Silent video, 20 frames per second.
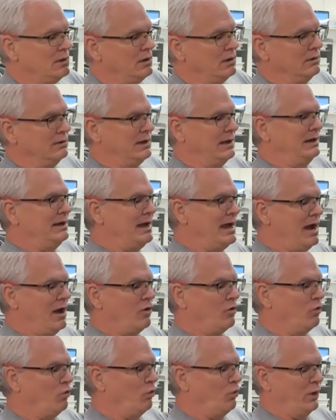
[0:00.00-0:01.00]
Okay,
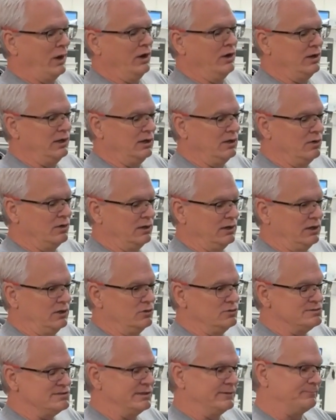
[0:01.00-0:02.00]
now where are you going to
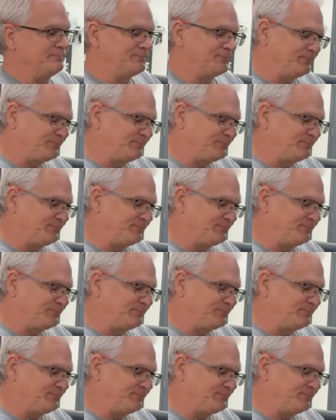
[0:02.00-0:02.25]
use it?